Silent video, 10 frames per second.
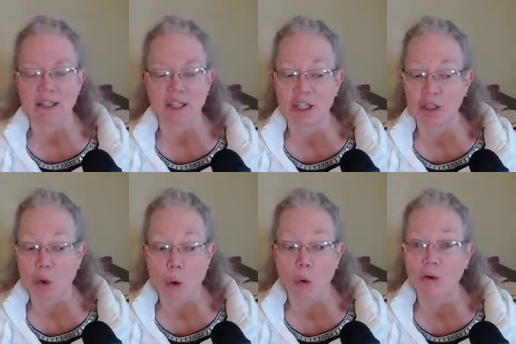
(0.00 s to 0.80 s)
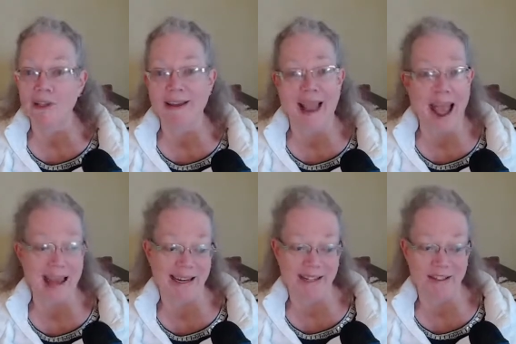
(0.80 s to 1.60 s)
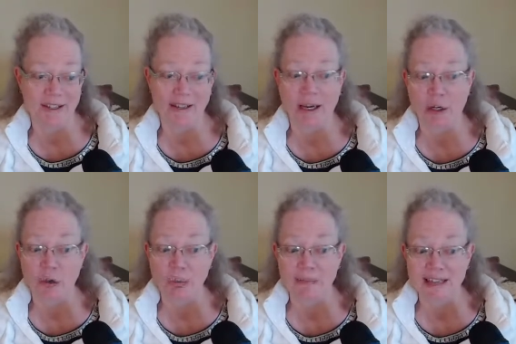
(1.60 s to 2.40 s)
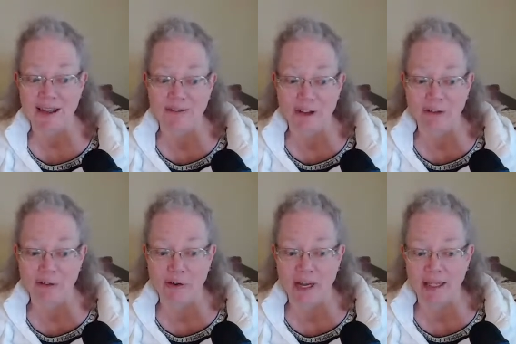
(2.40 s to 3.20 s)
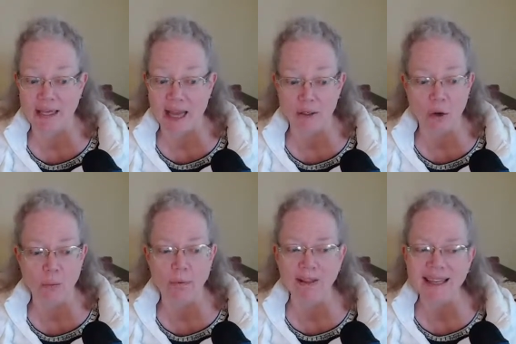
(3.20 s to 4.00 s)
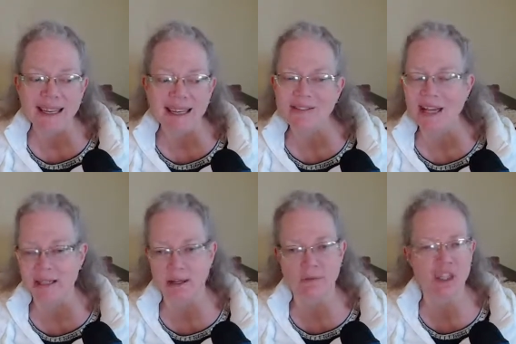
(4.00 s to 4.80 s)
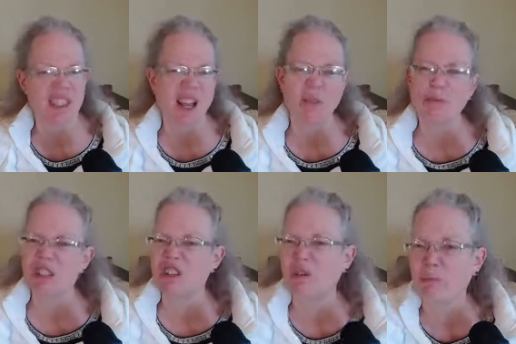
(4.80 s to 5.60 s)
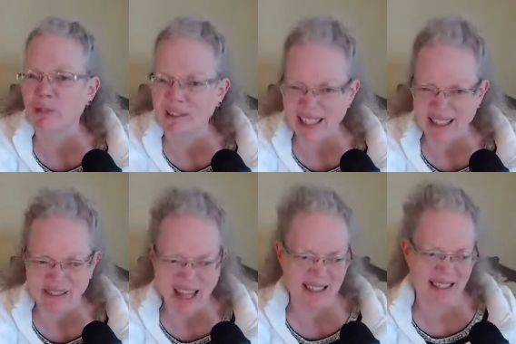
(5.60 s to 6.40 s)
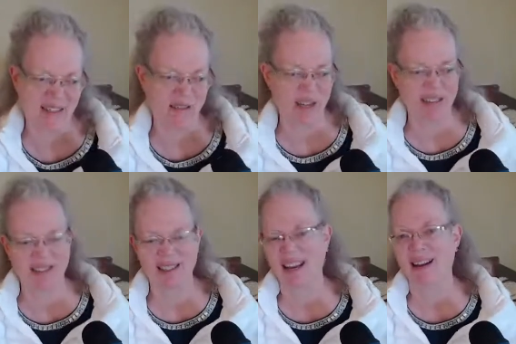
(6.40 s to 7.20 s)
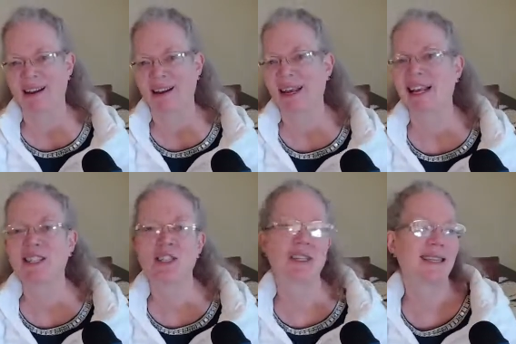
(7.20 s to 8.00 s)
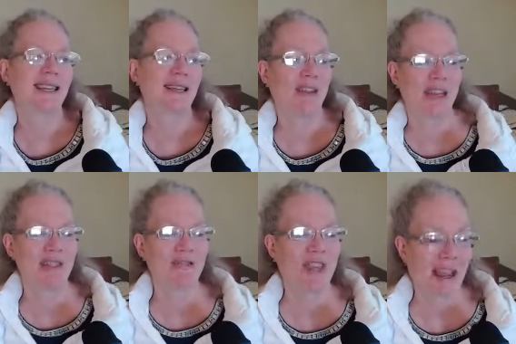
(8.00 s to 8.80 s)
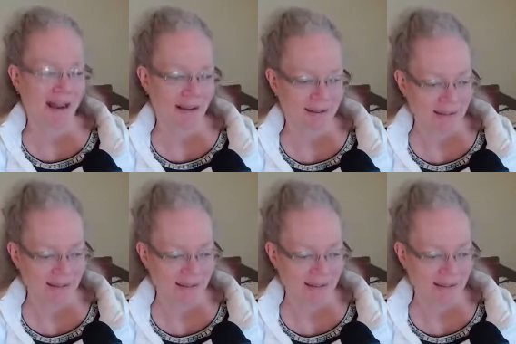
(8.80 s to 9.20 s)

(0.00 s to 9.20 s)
She totally got it. She's like, oops, I fell for it. Yeah, don't believe that stuff. Just tell them, don't believe that stuff when you see it. It's just TV. It's fake.